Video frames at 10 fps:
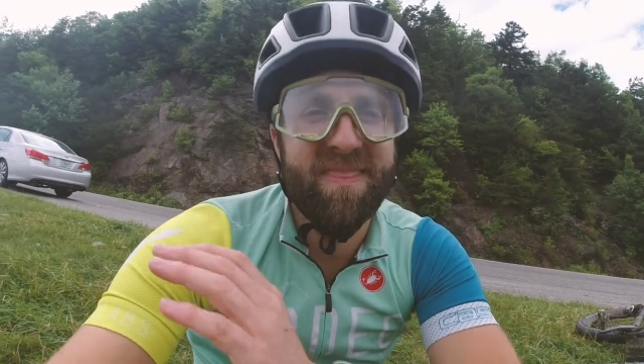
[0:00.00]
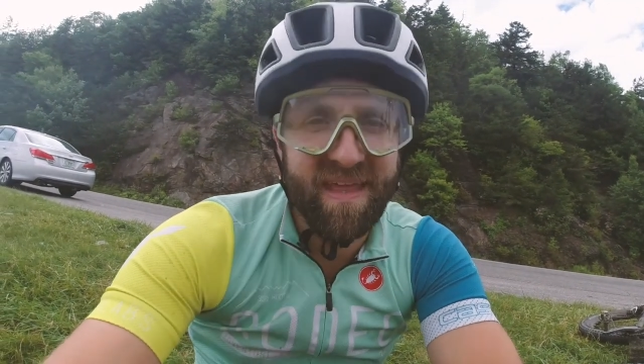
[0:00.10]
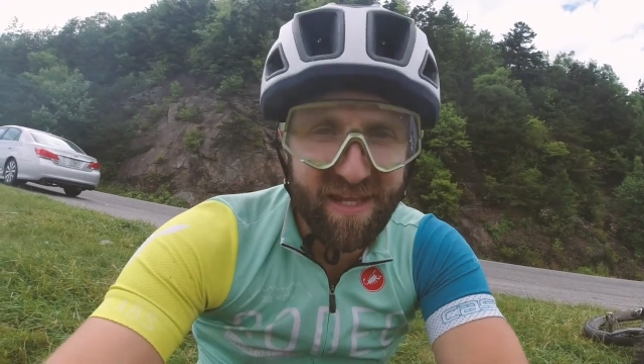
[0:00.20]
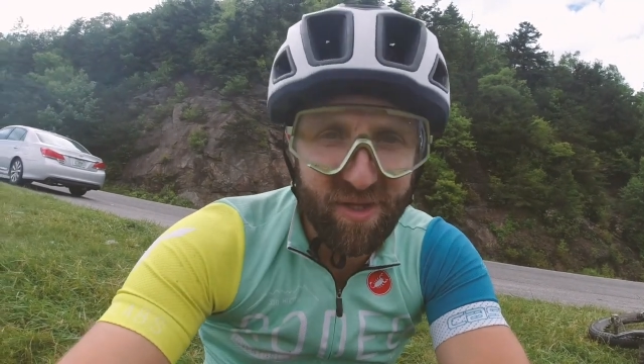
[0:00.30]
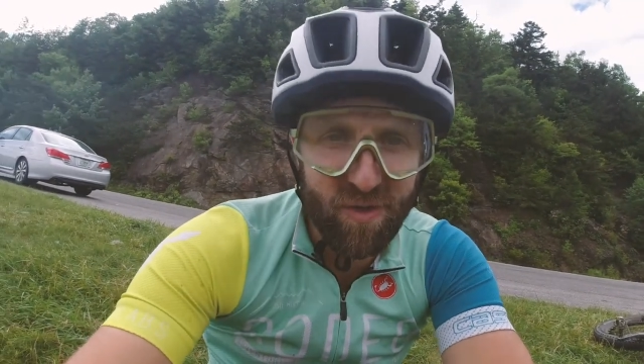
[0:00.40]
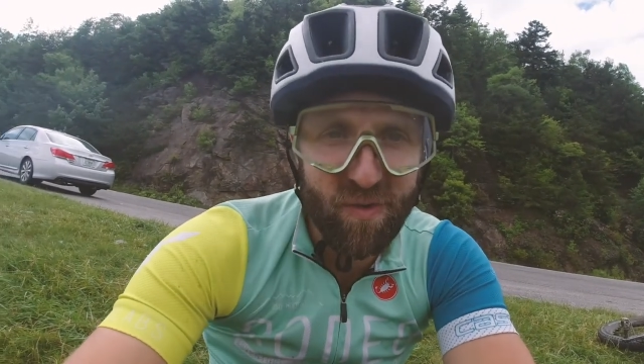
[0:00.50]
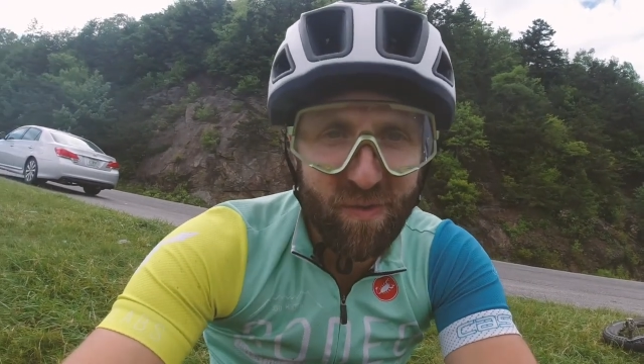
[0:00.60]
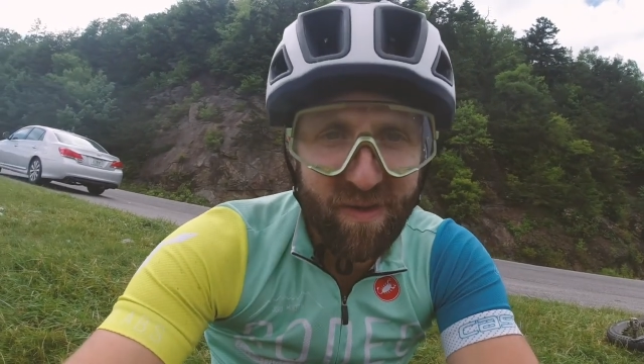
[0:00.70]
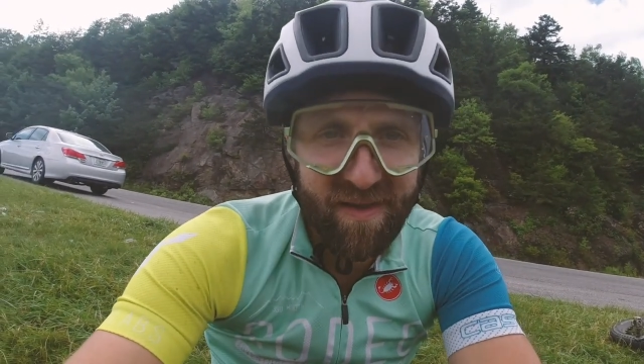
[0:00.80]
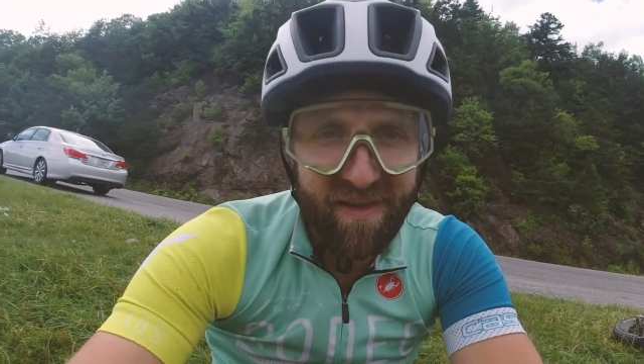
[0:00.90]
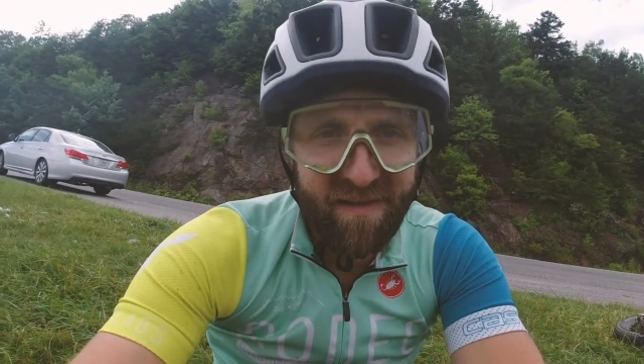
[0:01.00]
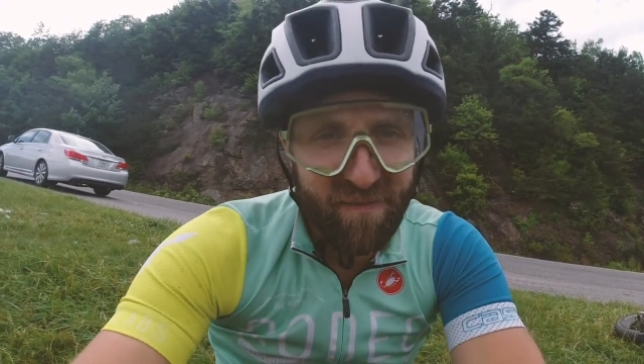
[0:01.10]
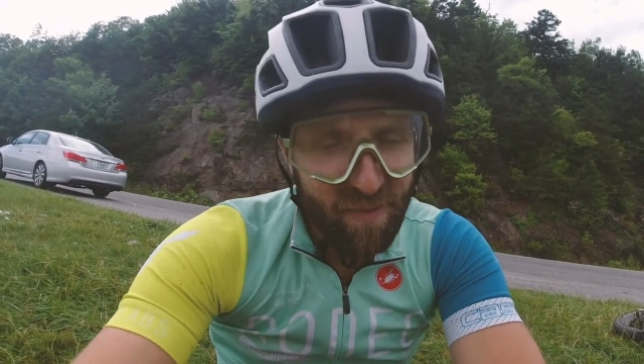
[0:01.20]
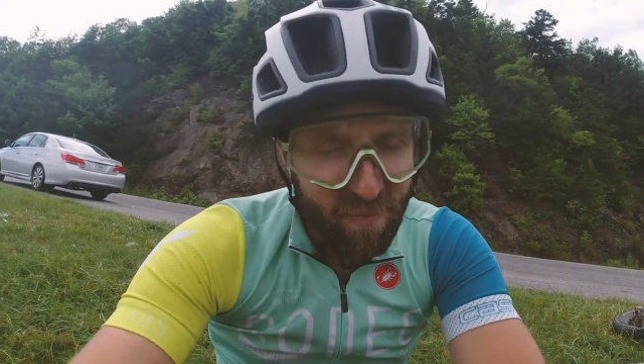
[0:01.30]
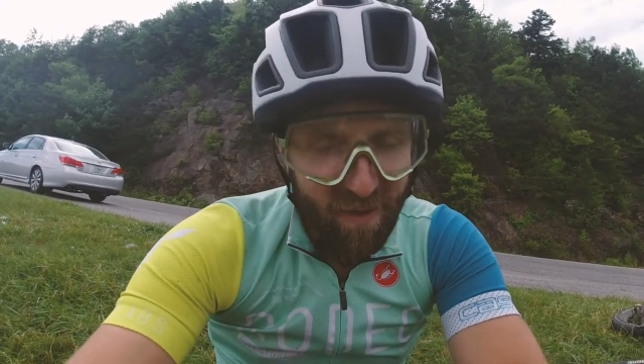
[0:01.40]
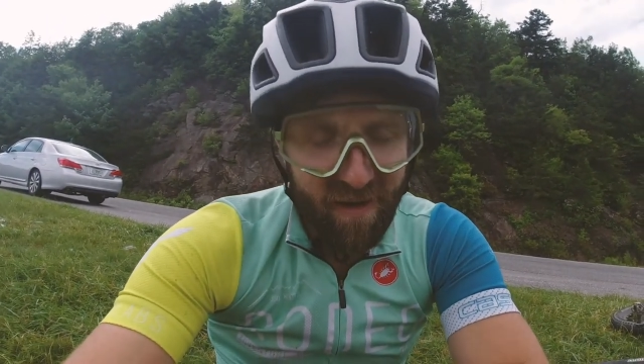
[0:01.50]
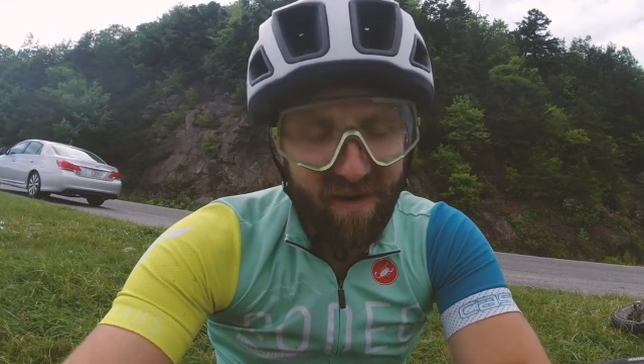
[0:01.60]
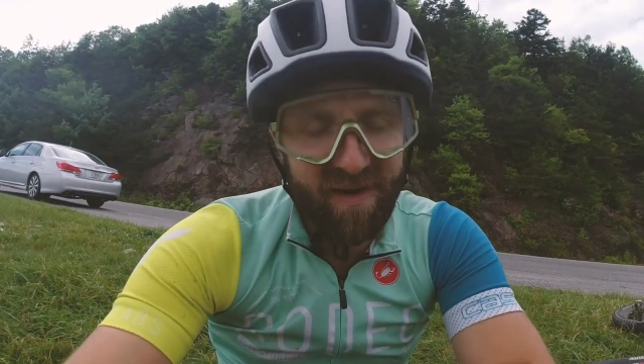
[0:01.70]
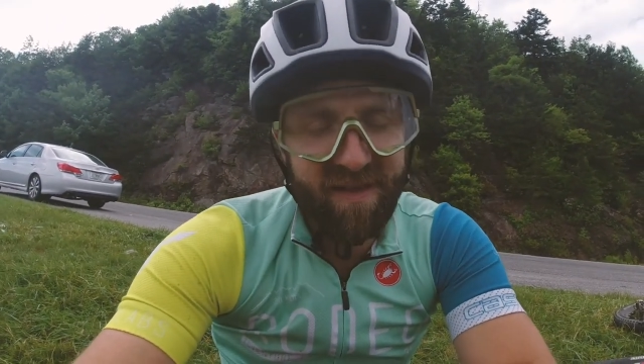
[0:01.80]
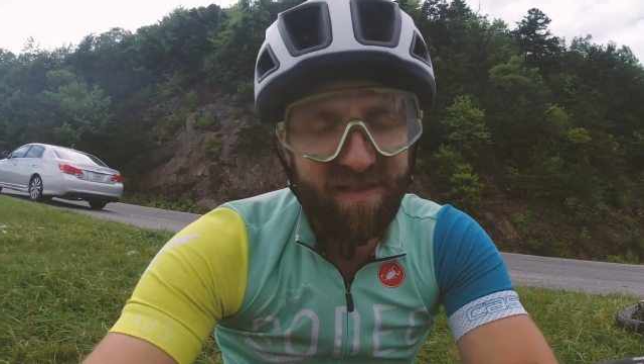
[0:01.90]
thank you for
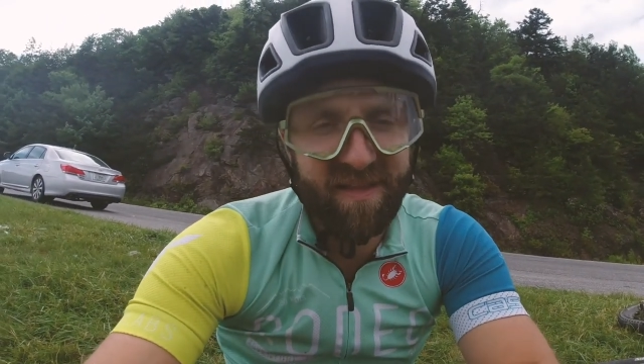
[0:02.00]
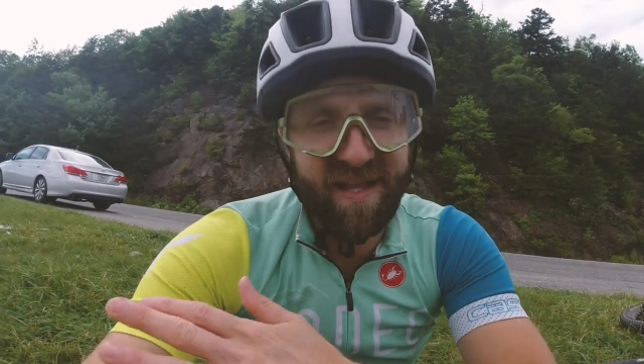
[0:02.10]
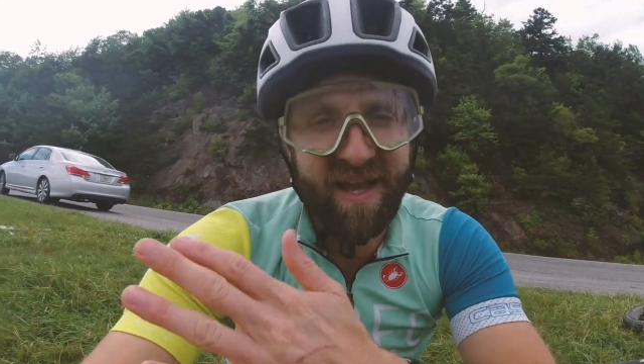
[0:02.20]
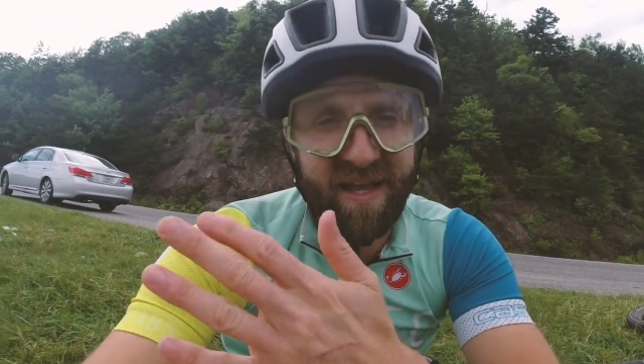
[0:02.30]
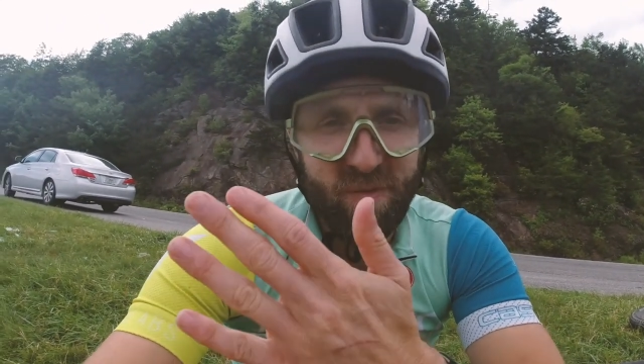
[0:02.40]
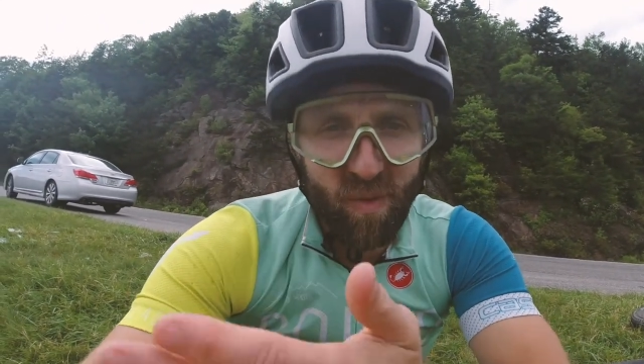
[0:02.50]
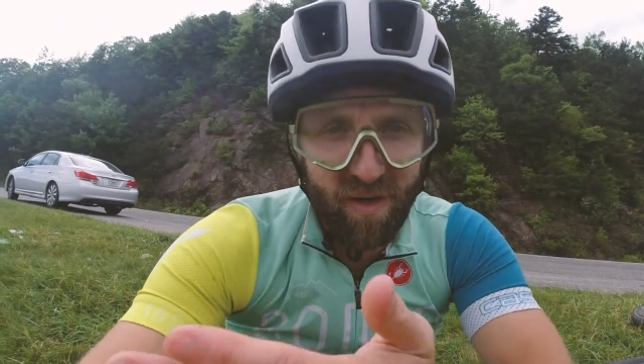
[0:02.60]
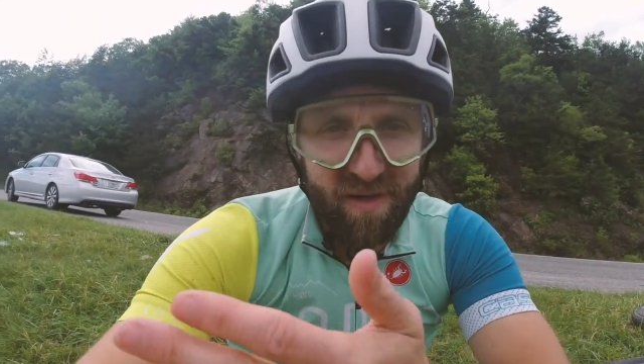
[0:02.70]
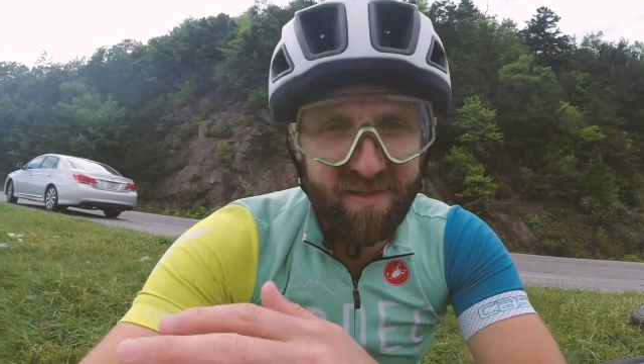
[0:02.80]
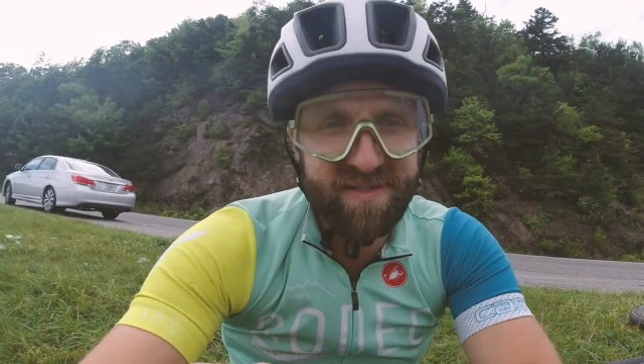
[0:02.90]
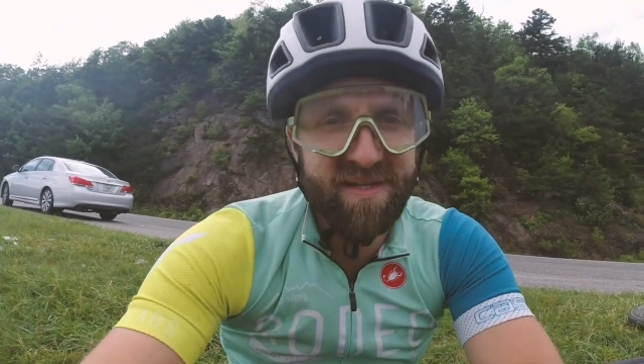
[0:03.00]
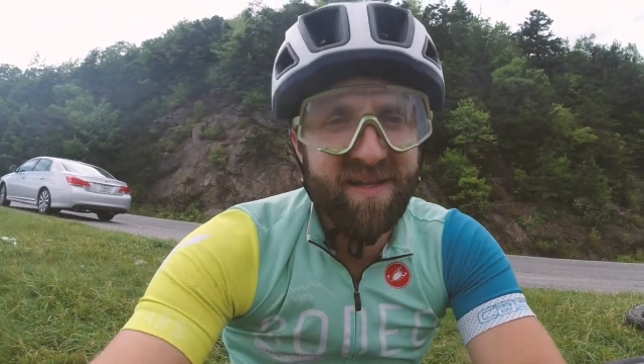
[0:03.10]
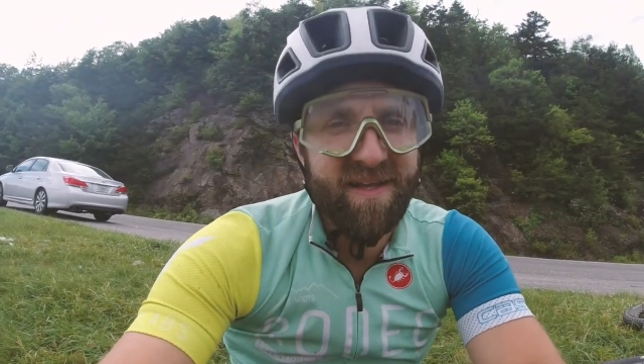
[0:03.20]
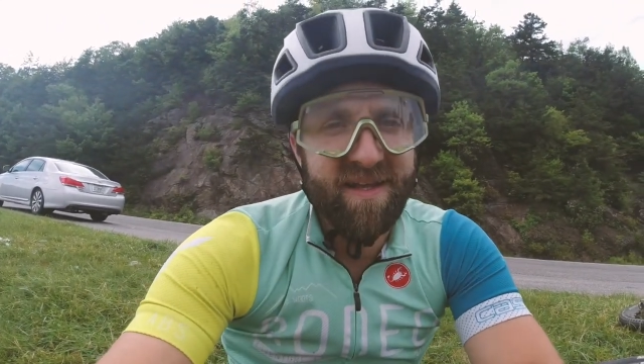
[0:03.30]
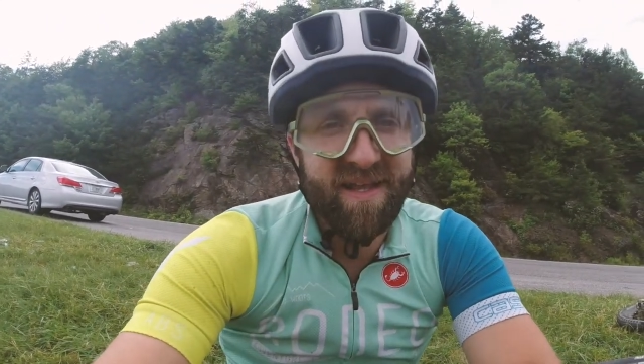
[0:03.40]
the kind words,